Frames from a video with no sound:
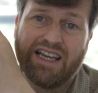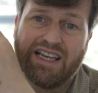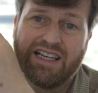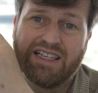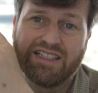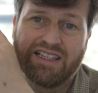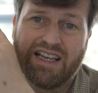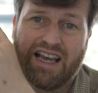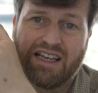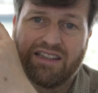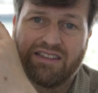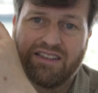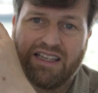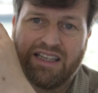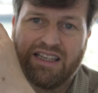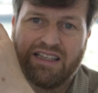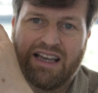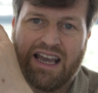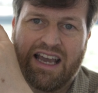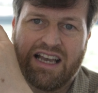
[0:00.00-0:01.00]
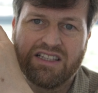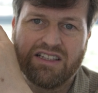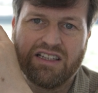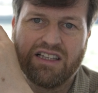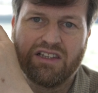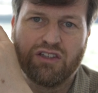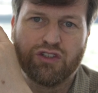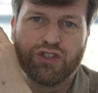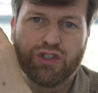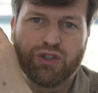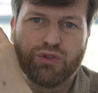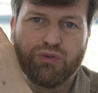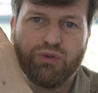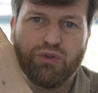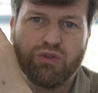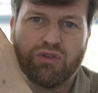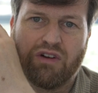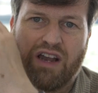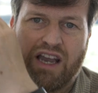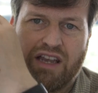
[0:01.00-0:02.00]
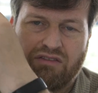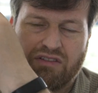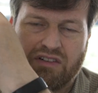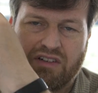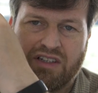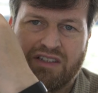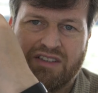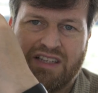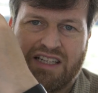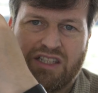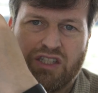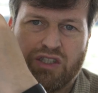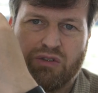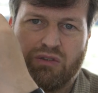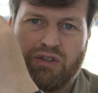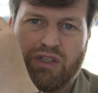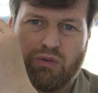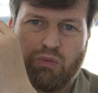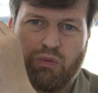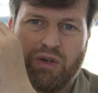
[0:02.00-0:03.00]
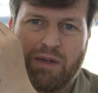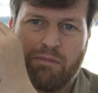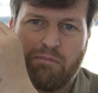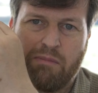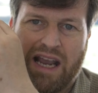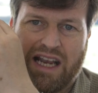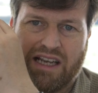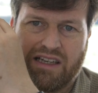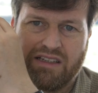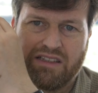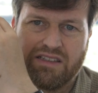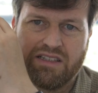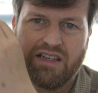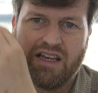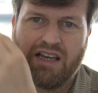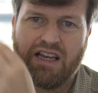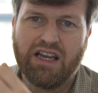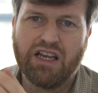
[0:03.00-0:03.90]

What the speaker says: is that it has a little screwdriver attached to it with a magnet.